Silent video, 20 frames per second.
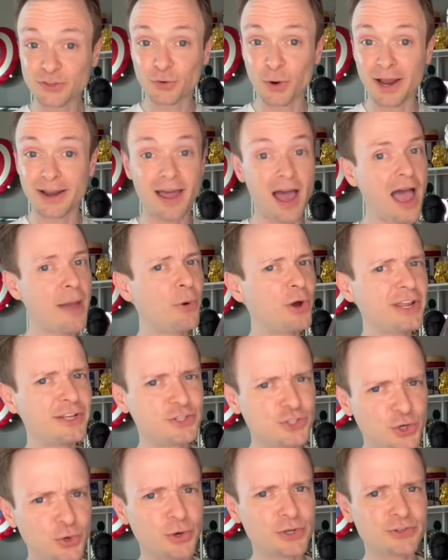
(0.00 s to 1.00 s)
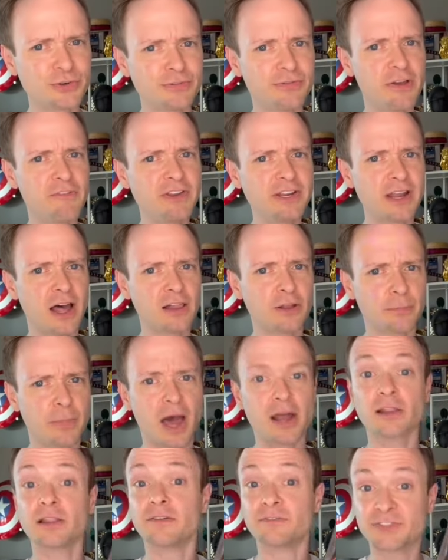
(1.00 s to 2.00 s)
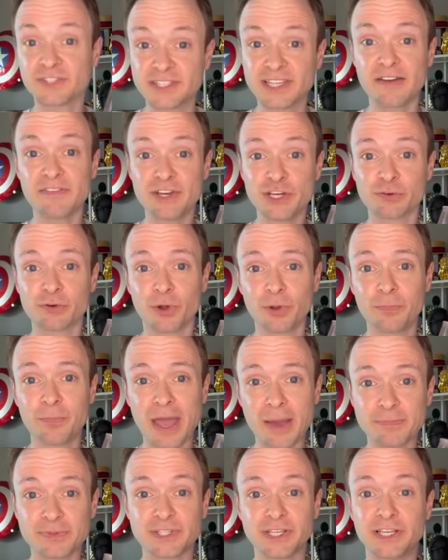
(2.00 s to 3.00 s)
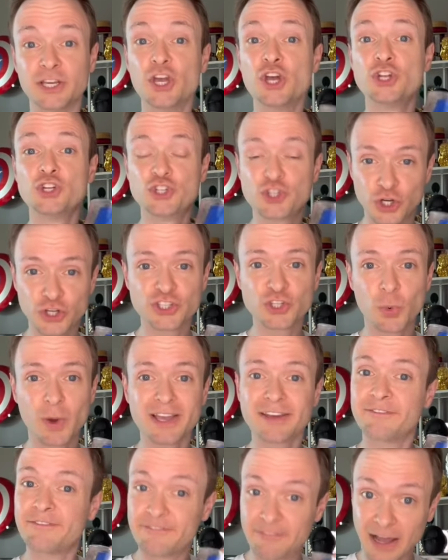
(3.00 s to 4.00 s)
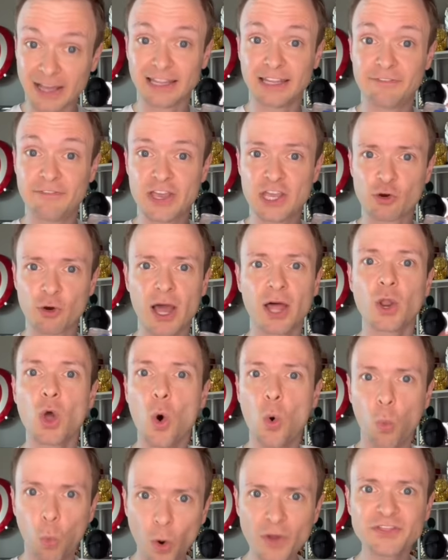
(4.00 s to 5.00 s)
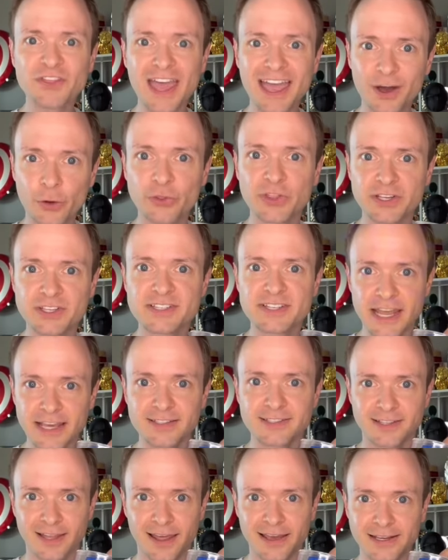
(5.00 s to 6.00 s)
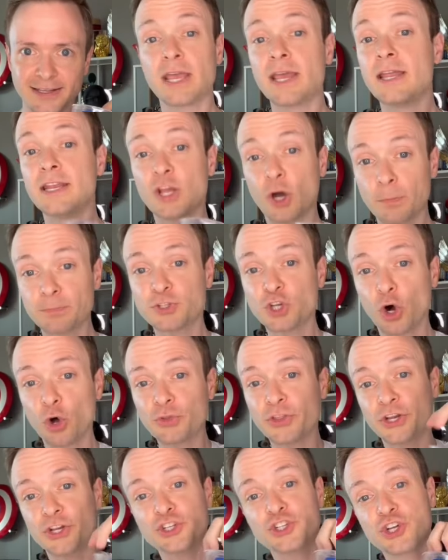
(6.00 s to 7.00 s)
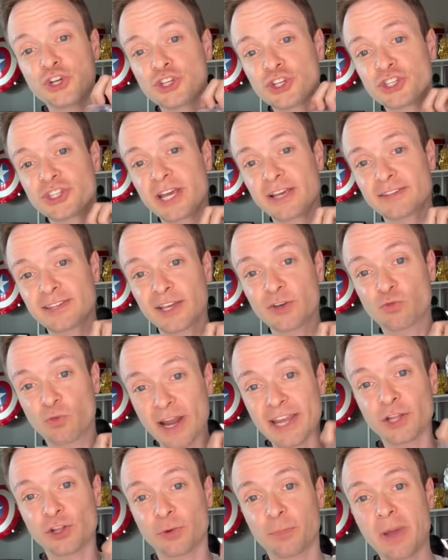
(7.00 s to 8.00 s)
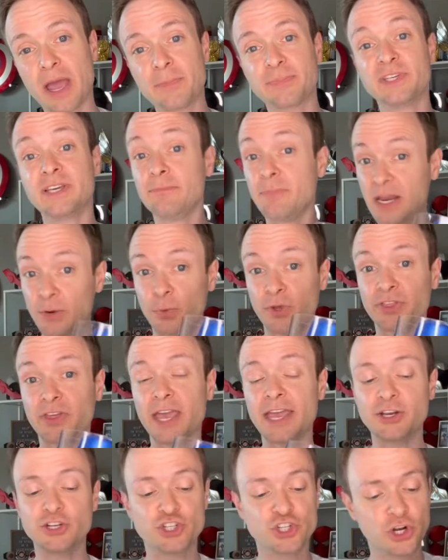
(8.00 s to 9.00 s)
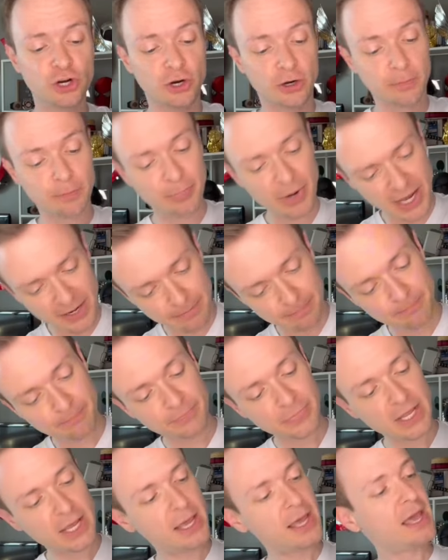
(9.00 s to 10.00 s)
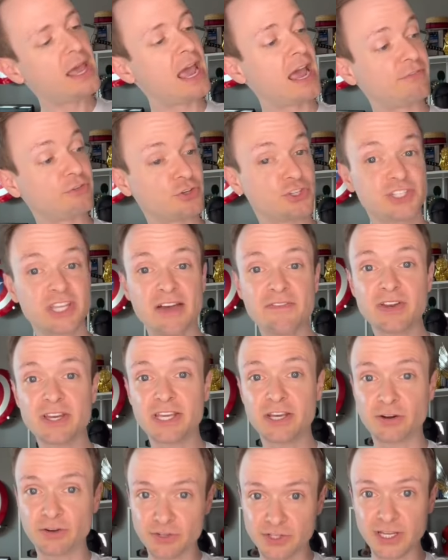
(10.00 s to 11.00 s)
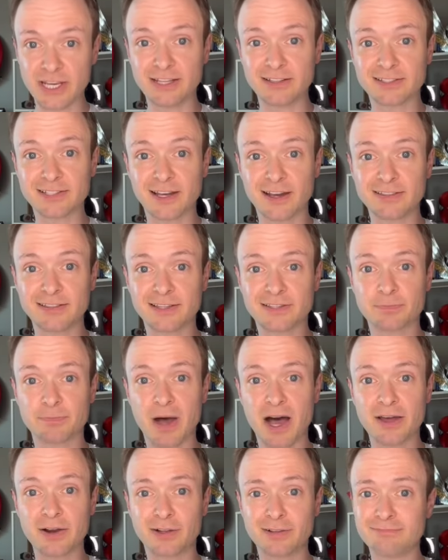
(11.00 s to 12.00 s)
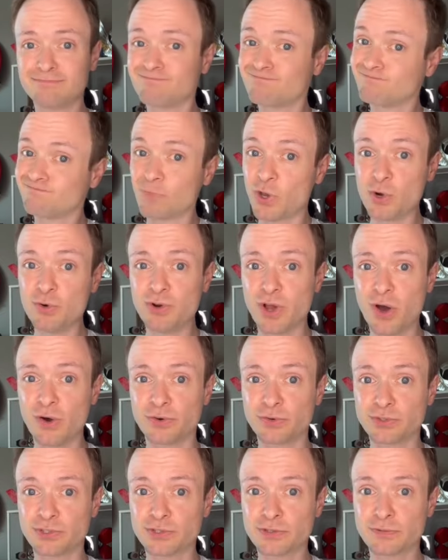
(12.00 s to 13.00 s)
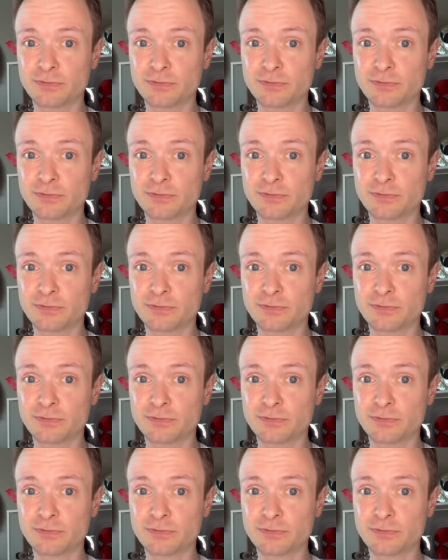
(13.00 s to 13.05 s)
right, I bought a $250 bottle of 7-year-old Pepsi just so I could finally figure out what the hell this tastes like. Now I'm told that it should just taste like regular Pepsi made with cane sugar, but after 7 years inside this bottle, who knows?